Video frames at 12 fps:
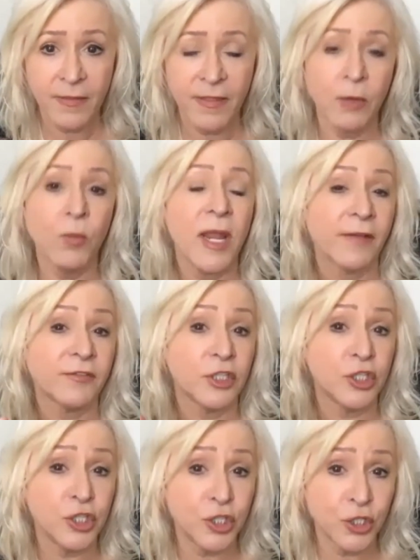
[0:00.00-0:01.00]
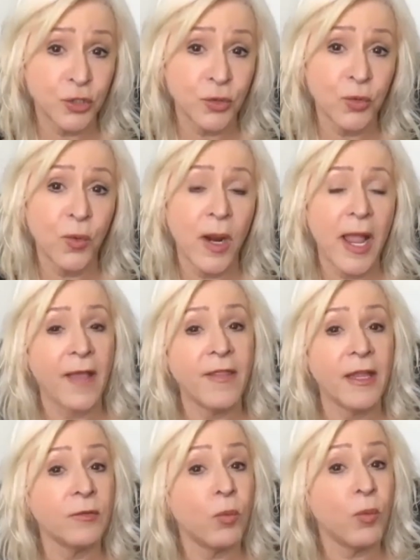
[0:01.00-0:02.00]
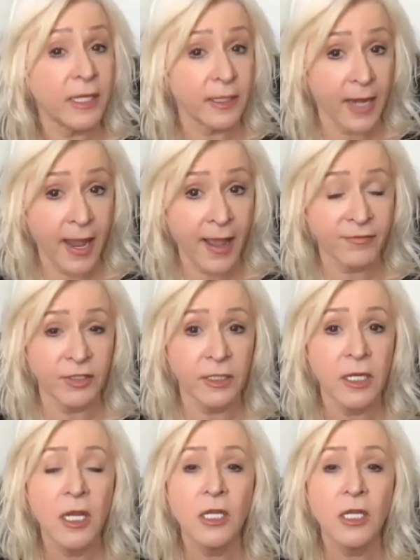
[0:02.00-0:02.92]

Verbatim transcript: then we have to do and then we can have it.